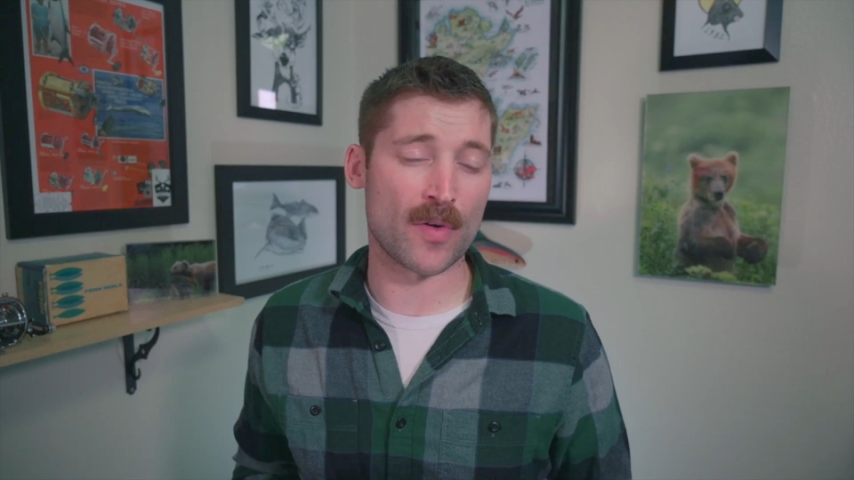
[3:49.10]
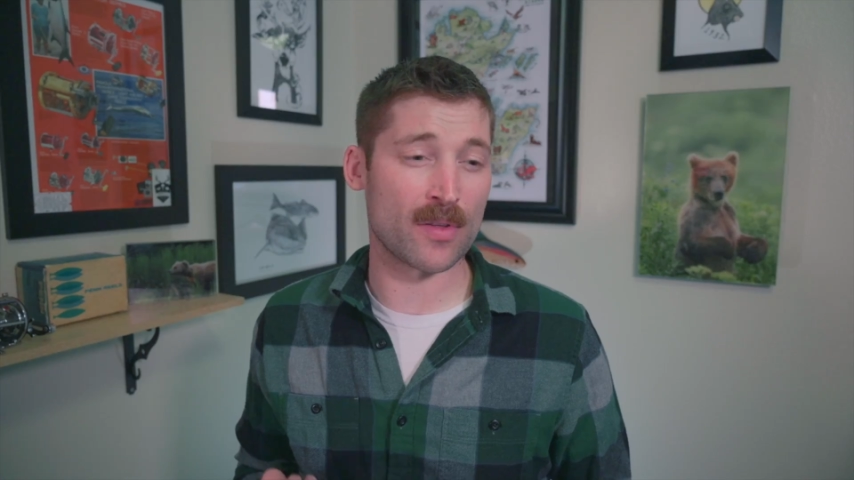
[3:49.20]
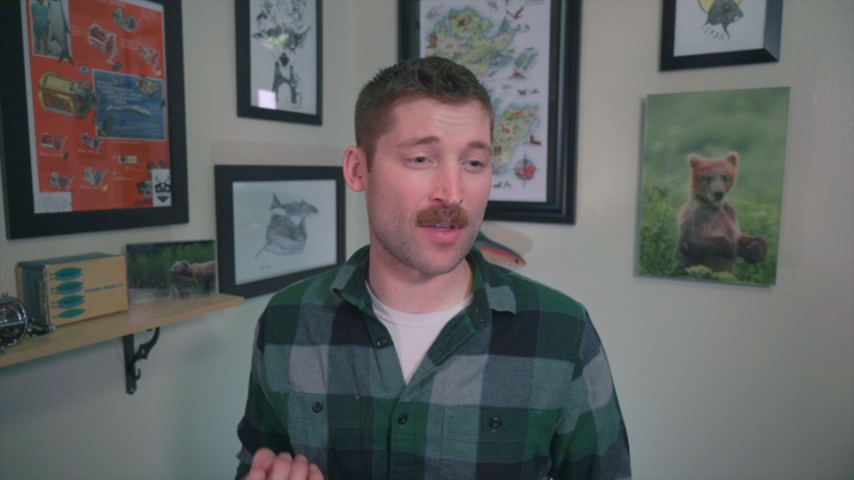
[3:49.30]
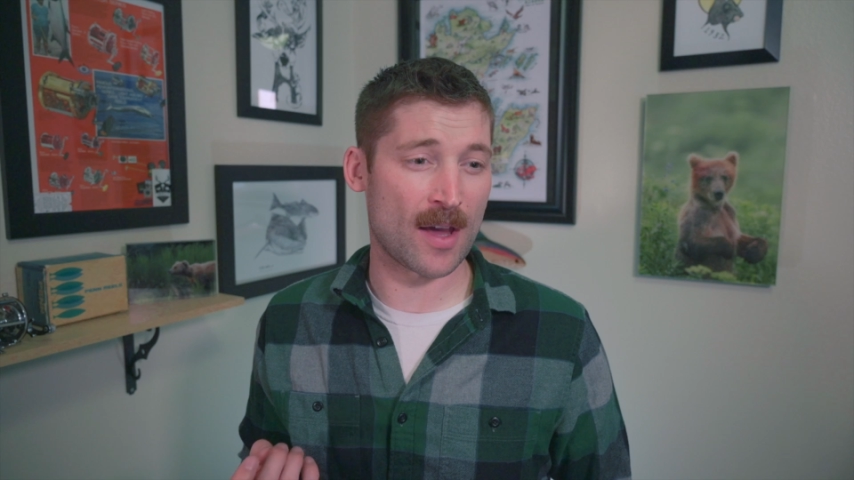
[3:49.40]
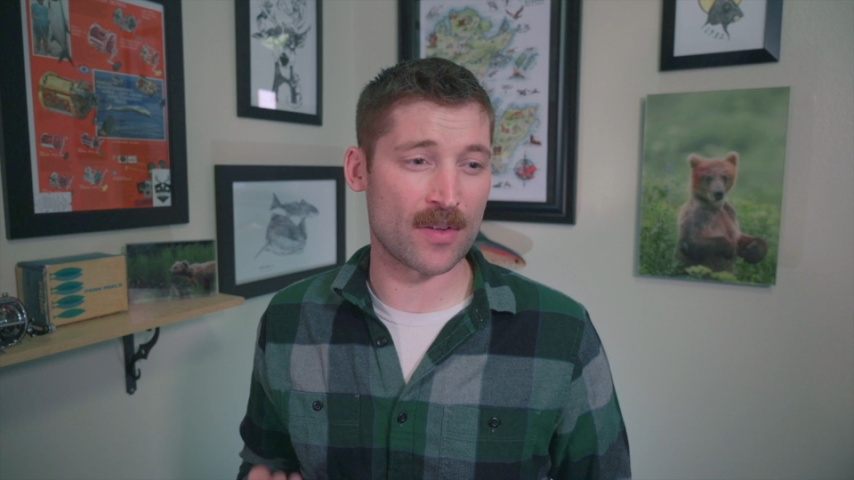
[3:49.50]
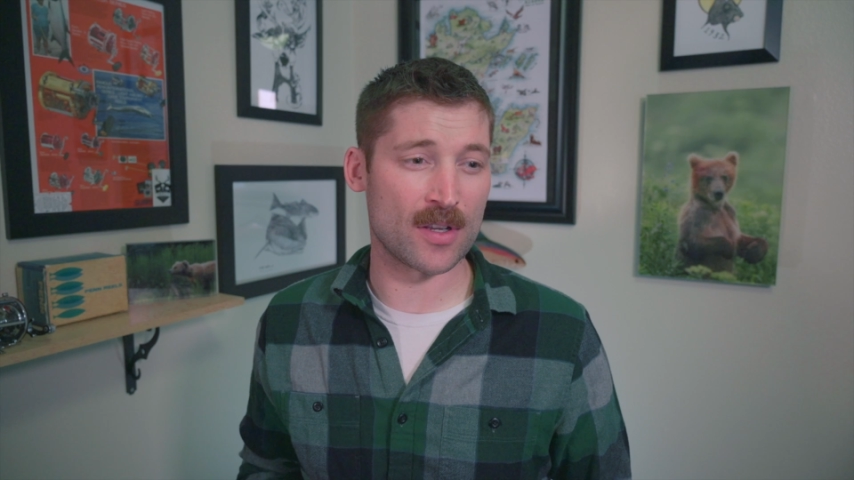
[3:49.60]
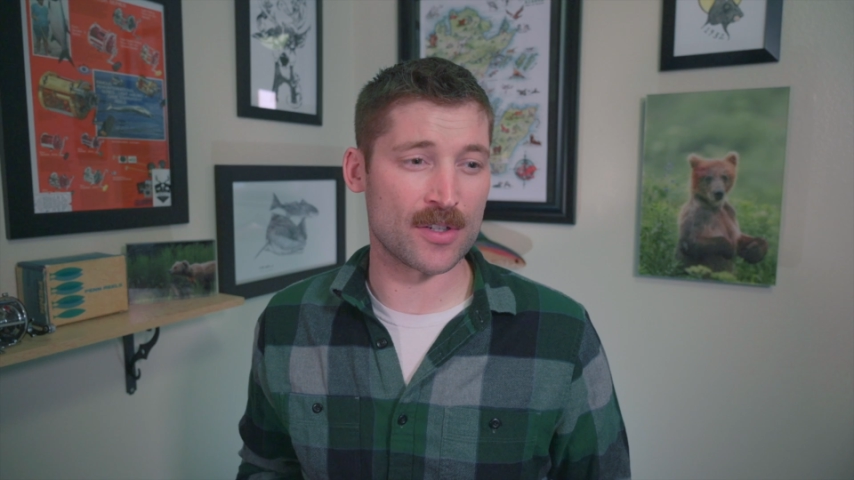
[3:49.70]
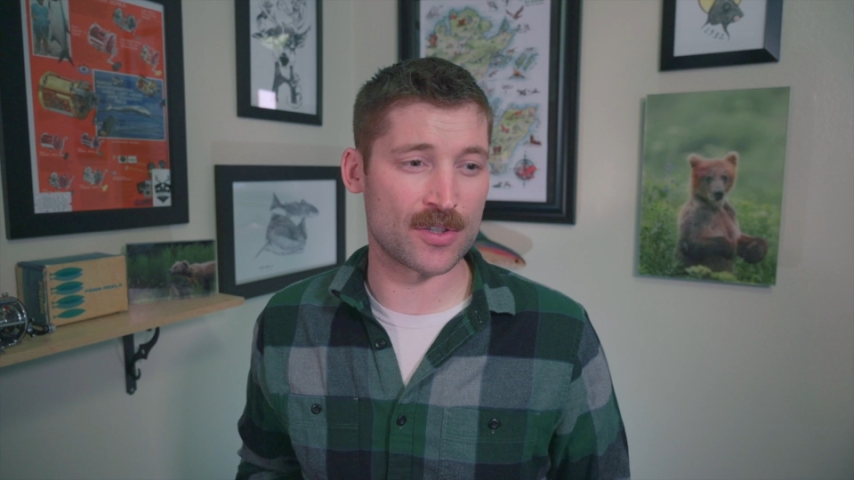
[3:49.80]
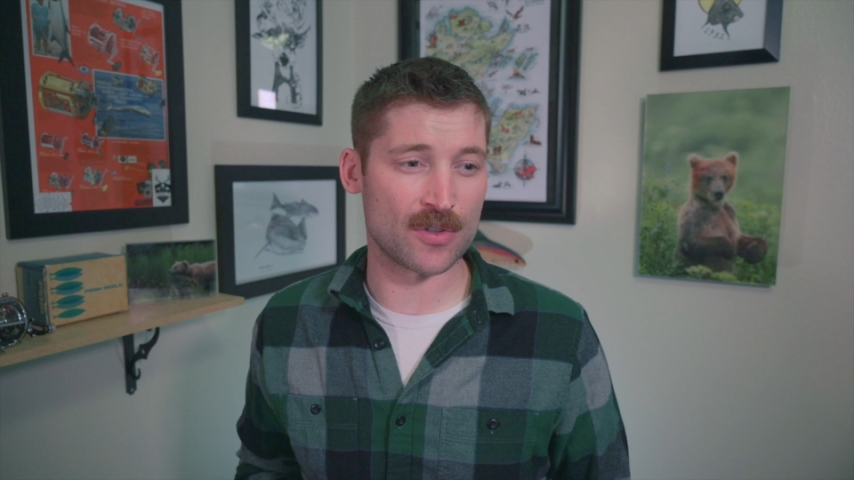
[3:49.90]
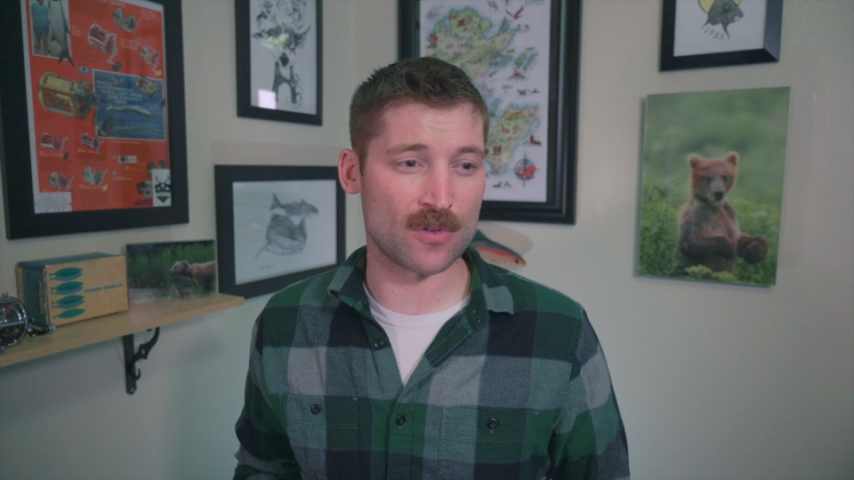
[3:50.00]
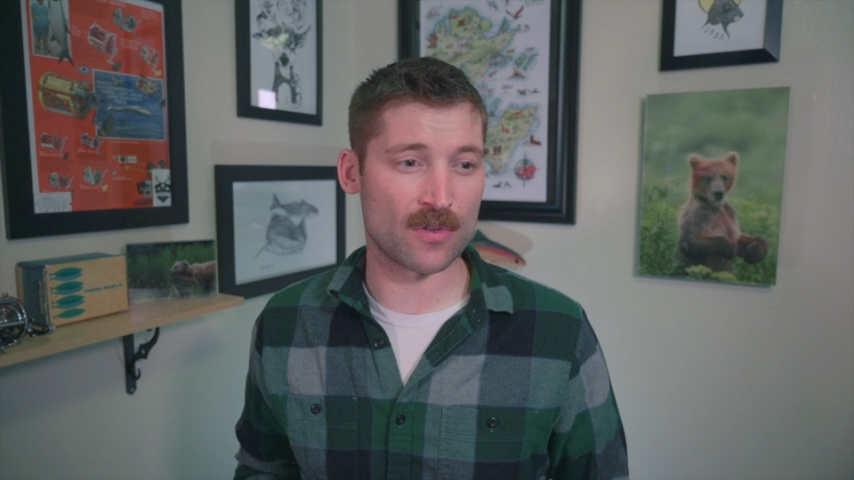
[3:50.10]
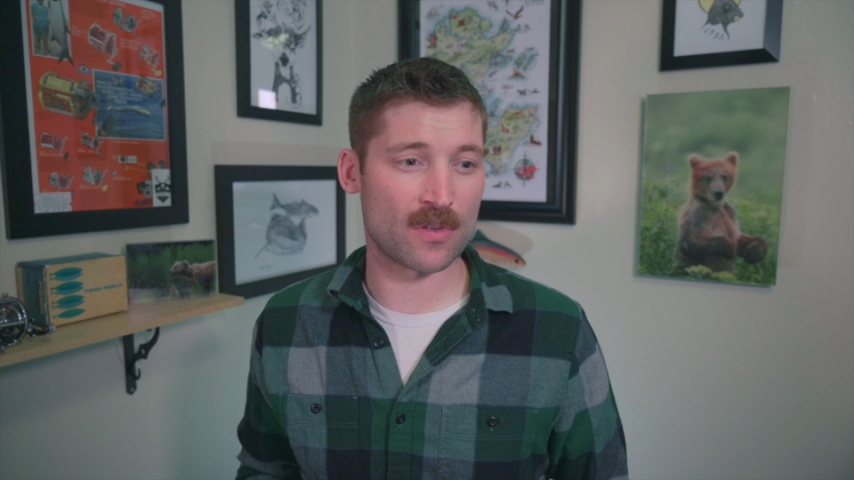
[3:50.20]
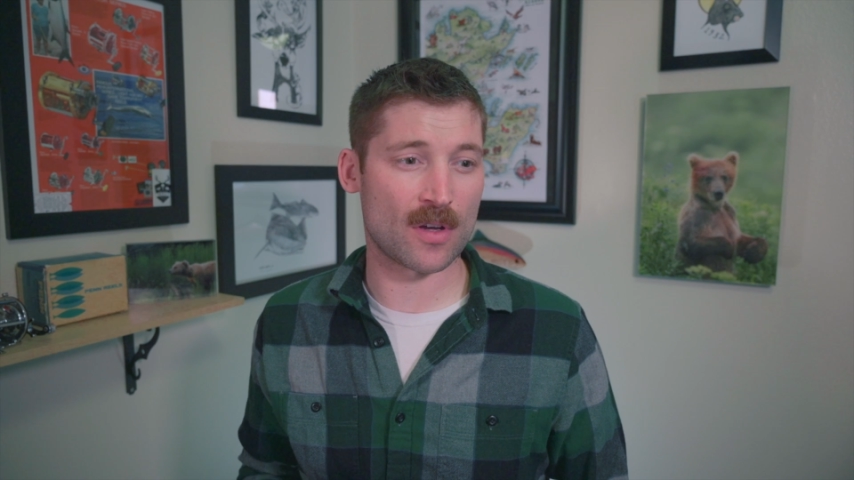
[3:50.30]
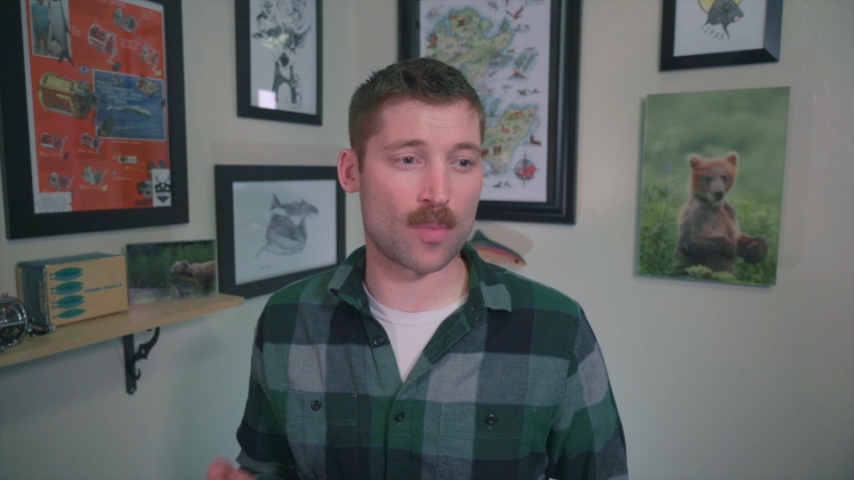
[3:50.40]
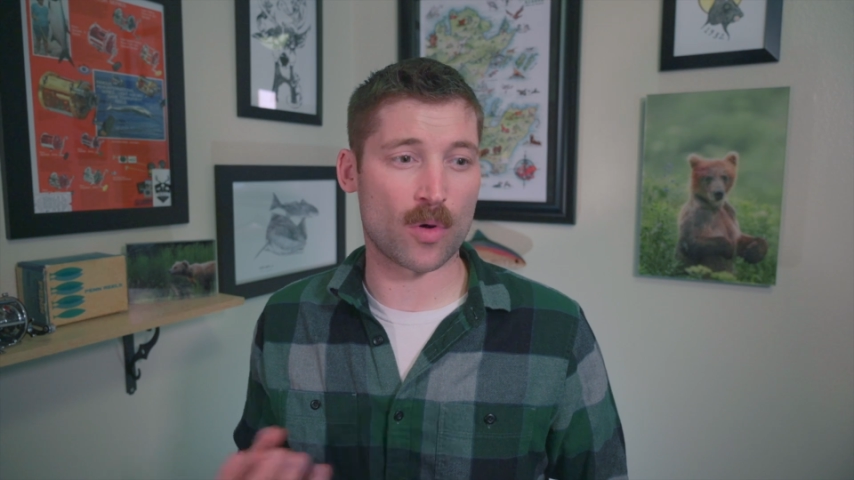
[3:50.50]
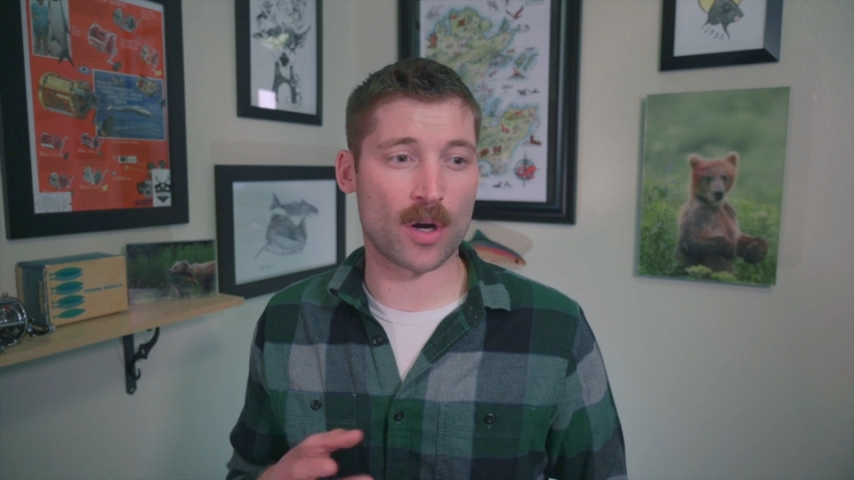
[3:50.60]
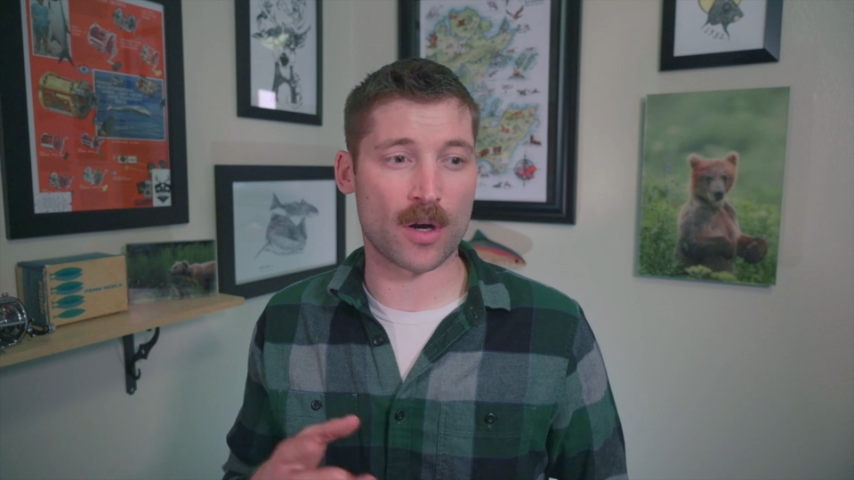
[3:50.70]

is having issues somewhere